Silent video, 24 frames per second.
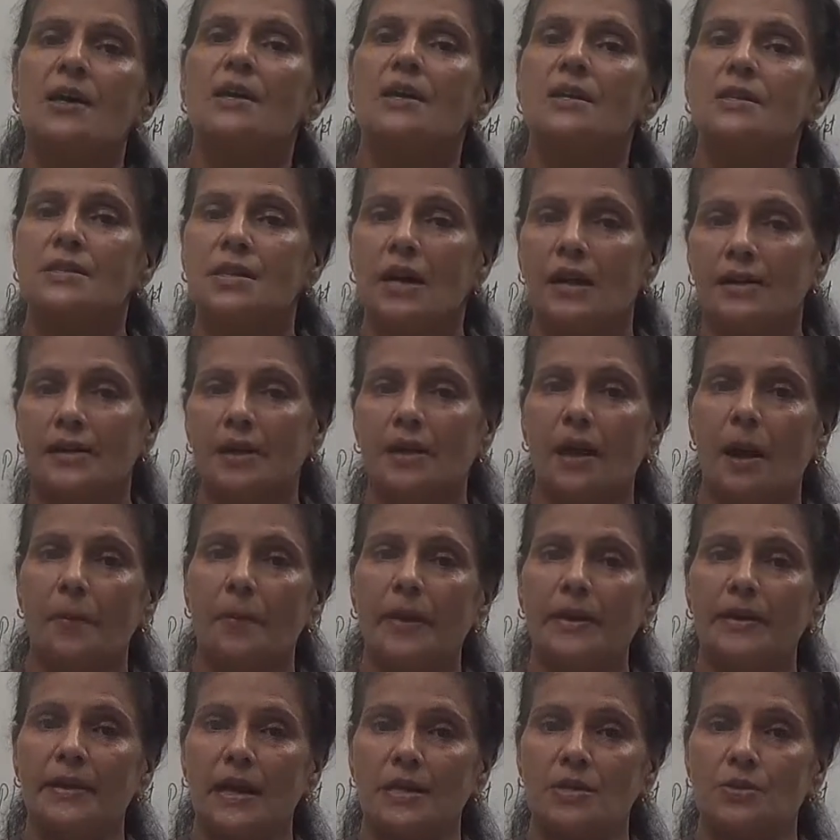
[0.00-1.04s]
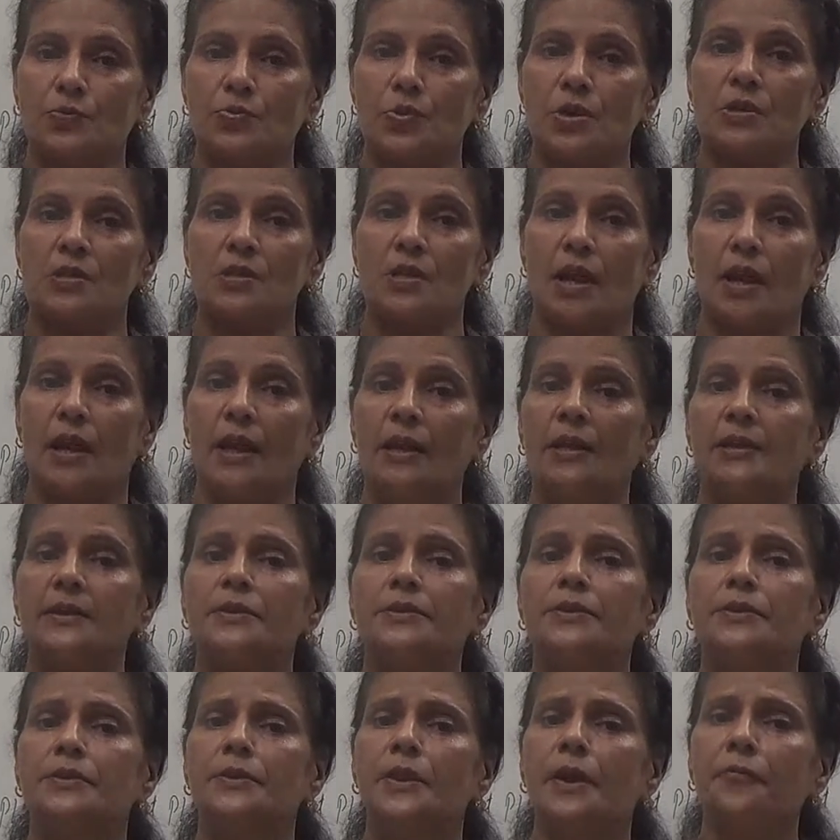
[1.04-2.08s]
setting up industries
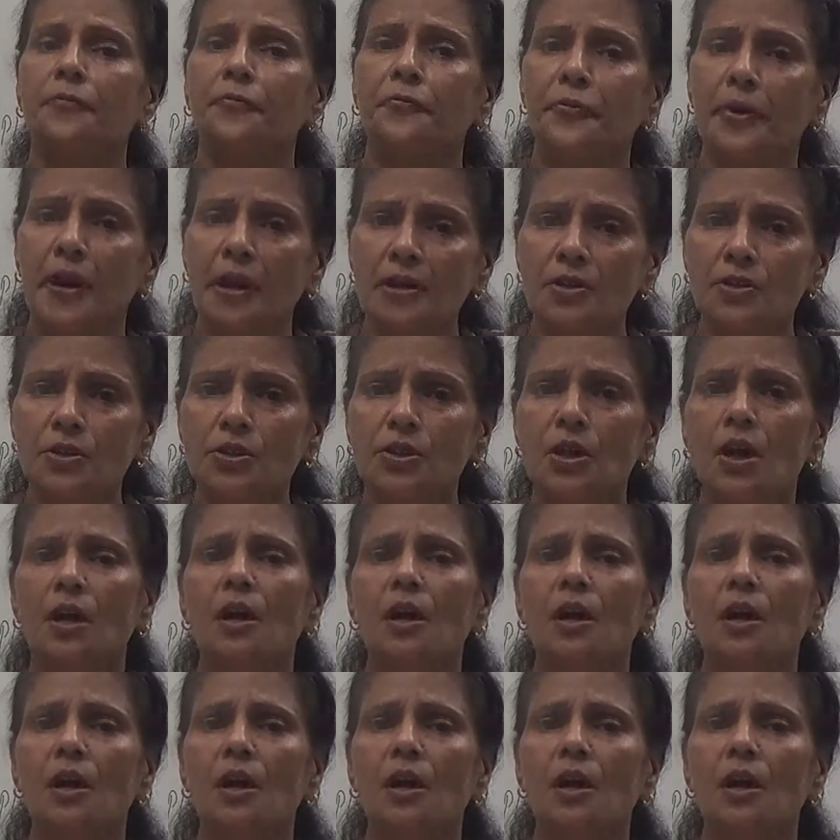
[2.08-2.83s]
in different